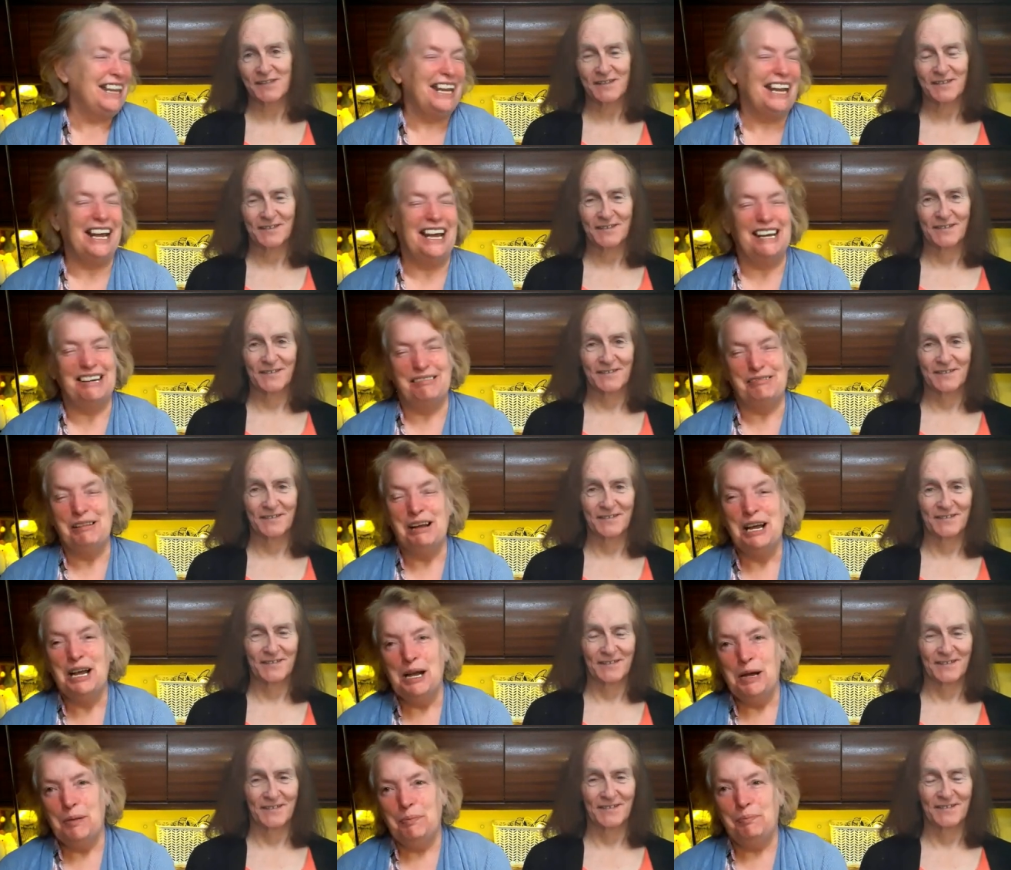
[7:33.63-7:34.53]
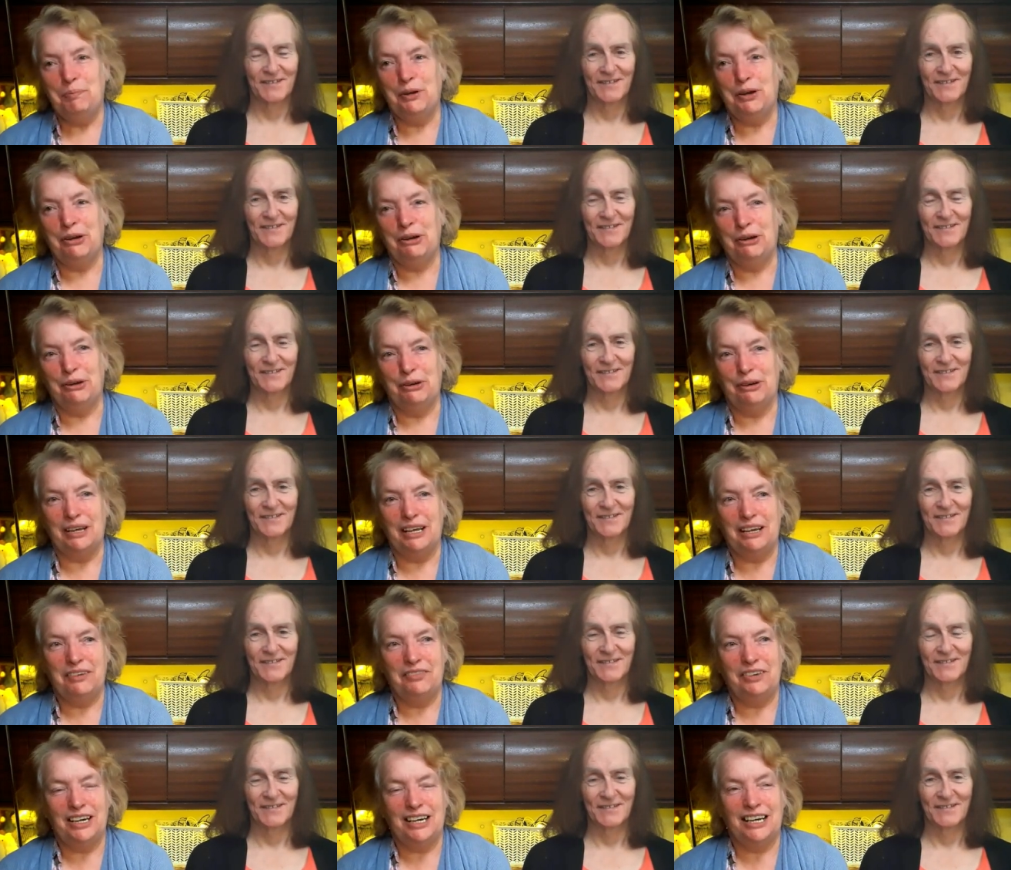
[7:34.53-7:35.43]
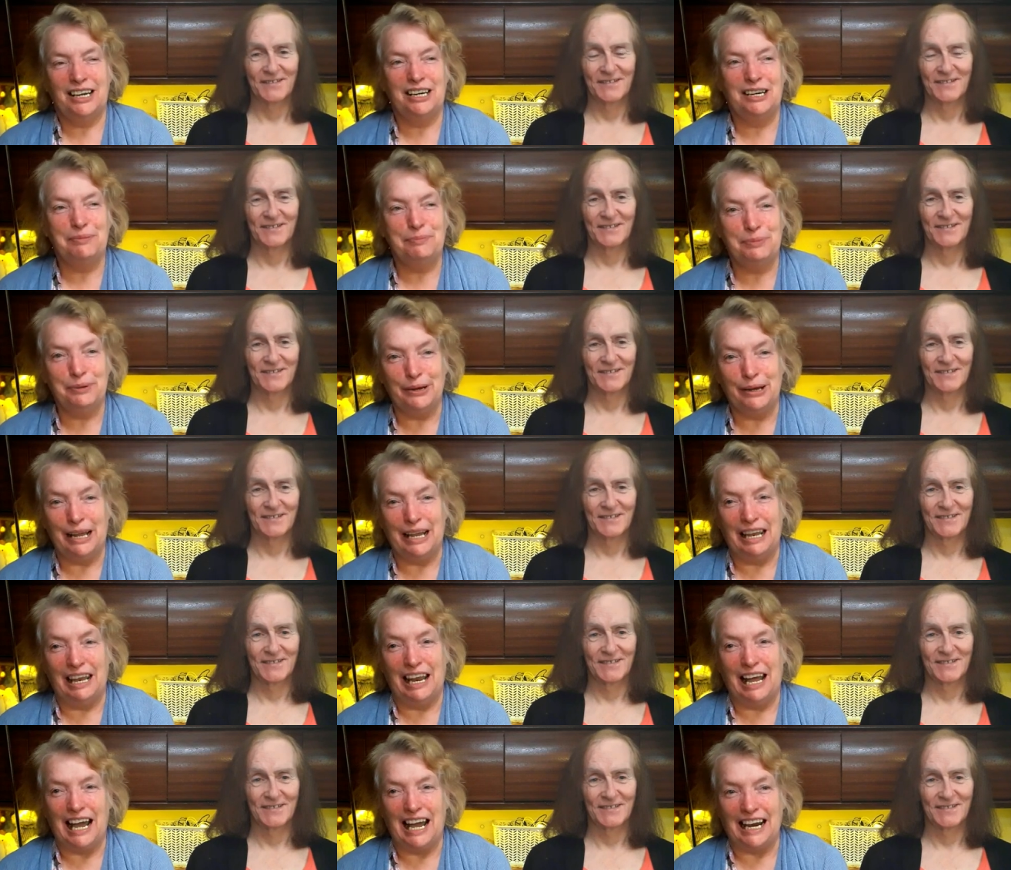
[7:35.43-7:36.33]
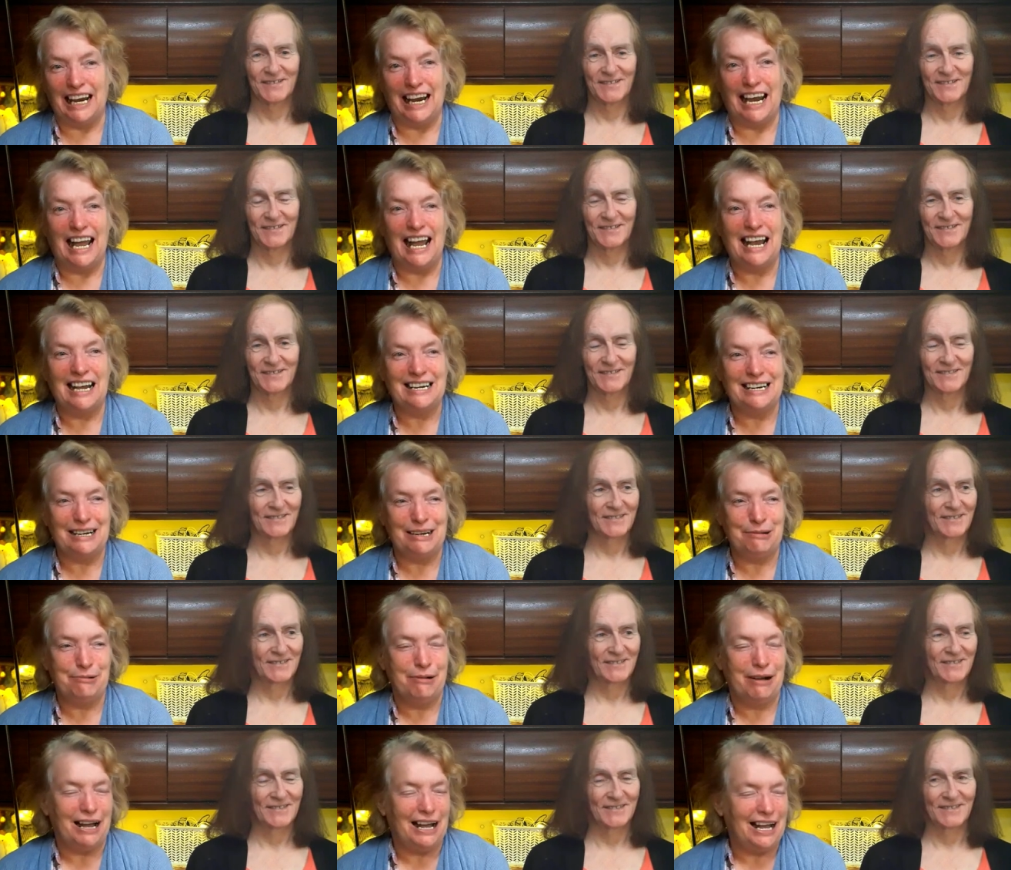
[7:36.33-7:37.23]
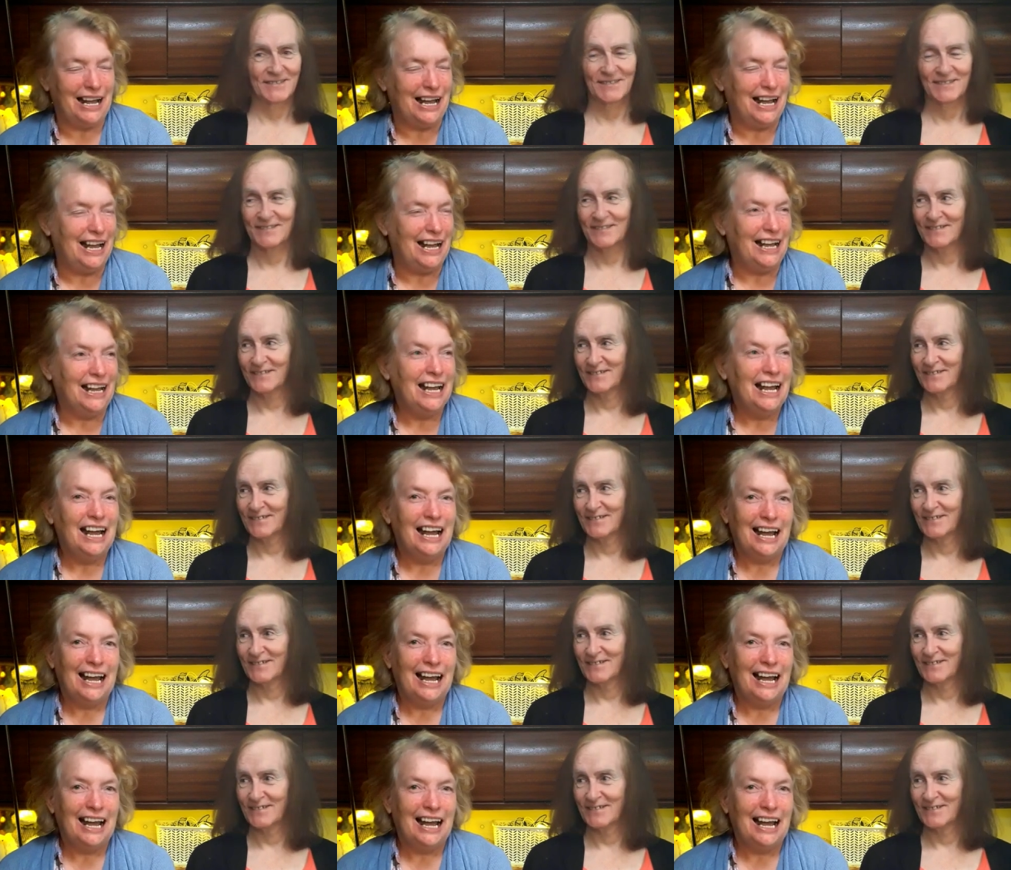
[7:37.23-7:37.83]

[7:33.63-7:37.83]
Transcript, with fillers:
Speaker 1: No, but if you're going to put a light anywhere,